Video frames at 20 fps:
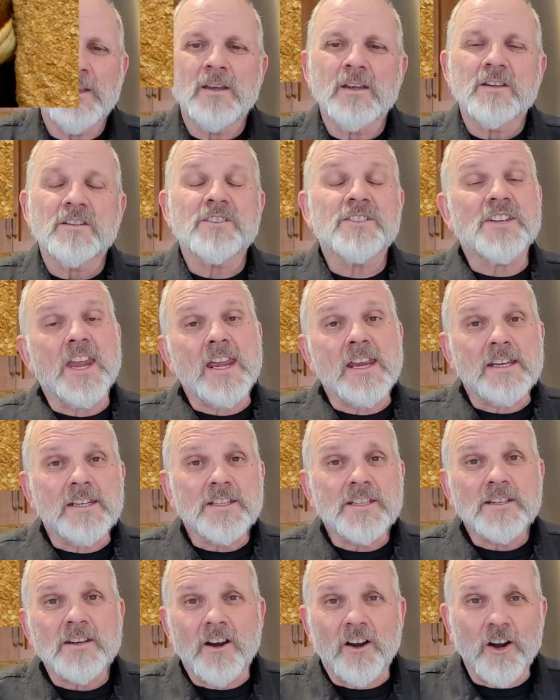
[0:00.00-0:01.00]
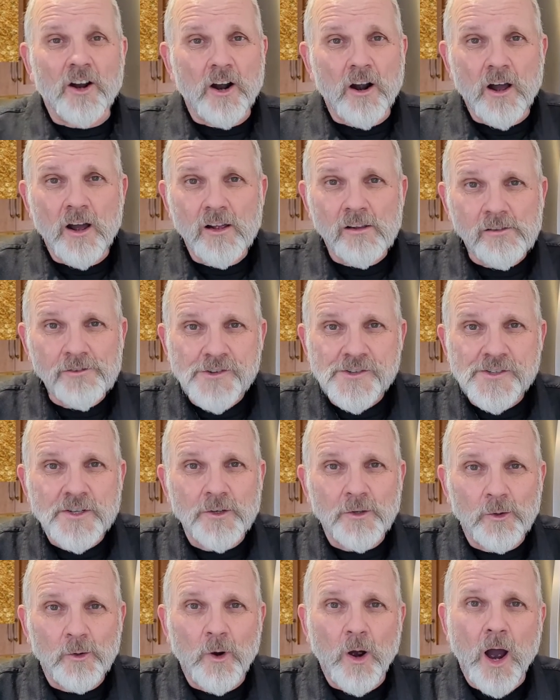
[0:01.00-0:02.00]
Snakes are
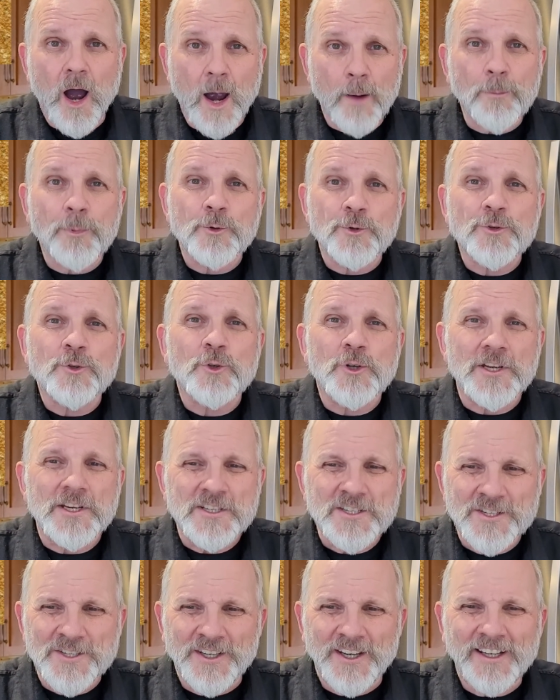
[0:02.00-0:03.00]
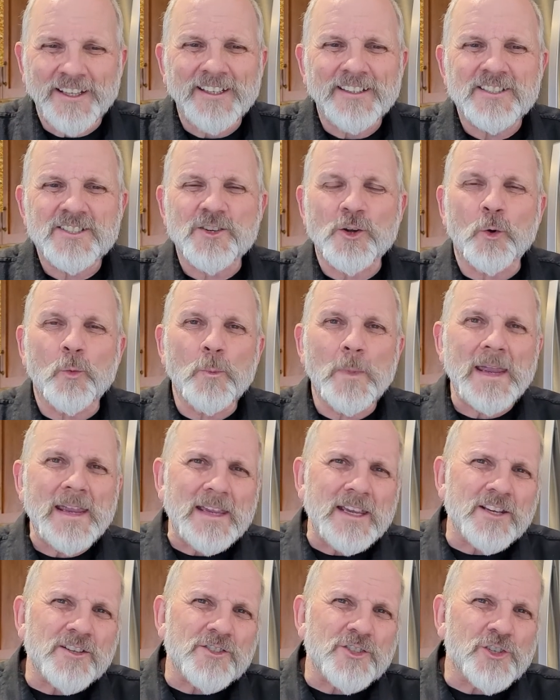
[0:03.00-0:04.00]
also opportunistic, so
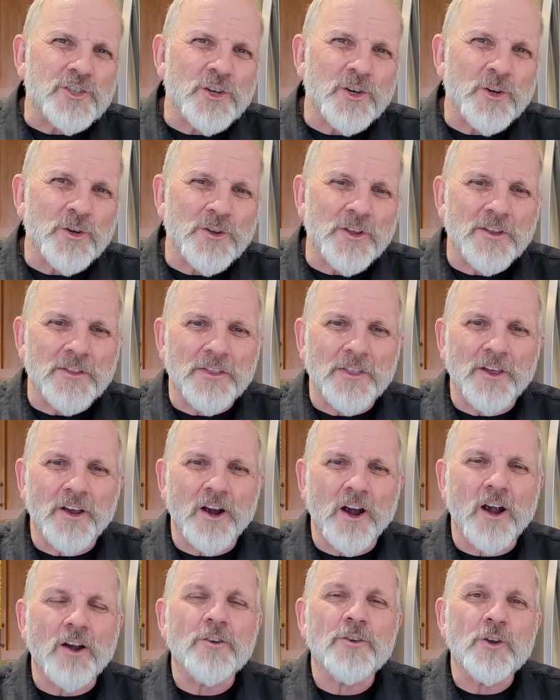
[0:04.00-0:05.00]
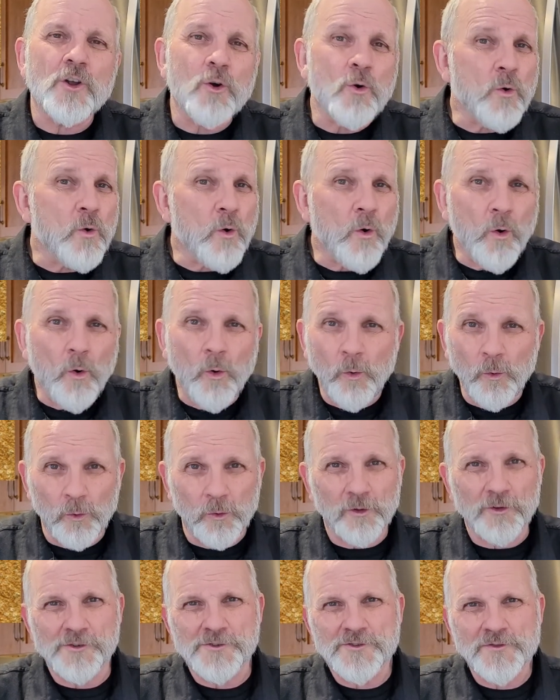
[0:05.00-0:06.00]
making sure that there are no
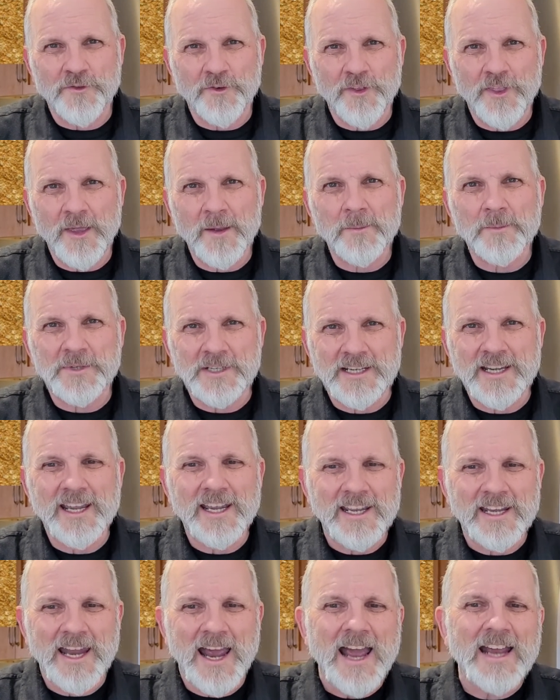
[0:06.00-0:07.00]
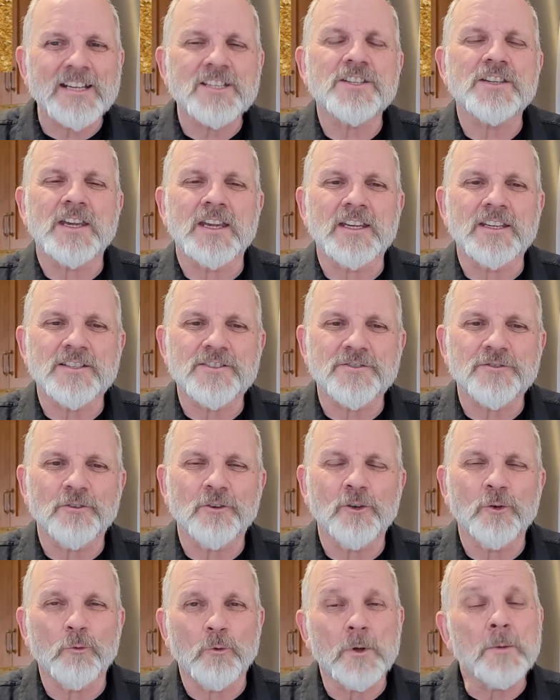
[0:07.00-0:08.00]
holes for them to gain access
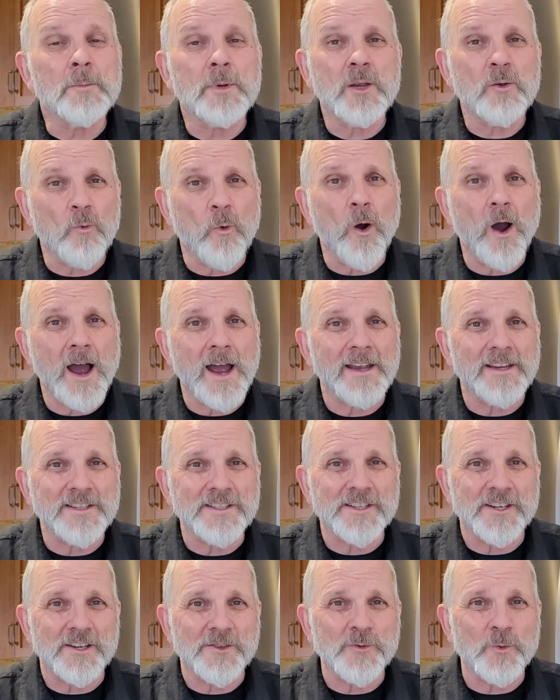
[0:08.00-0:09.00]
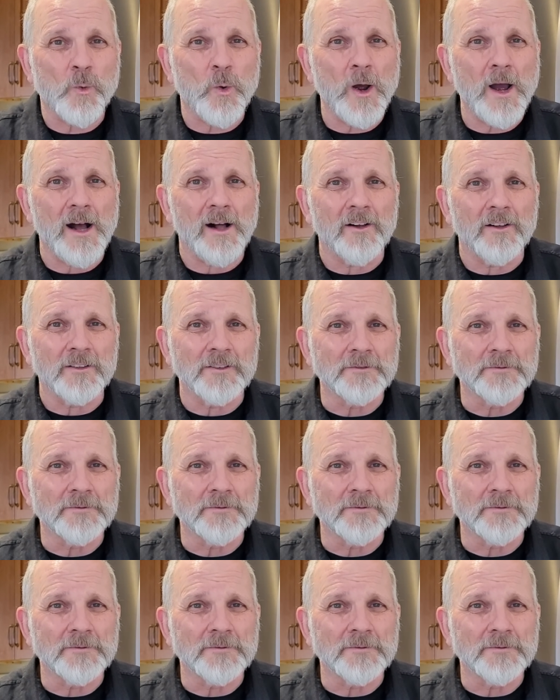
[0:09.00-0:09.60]
through would be wise as well.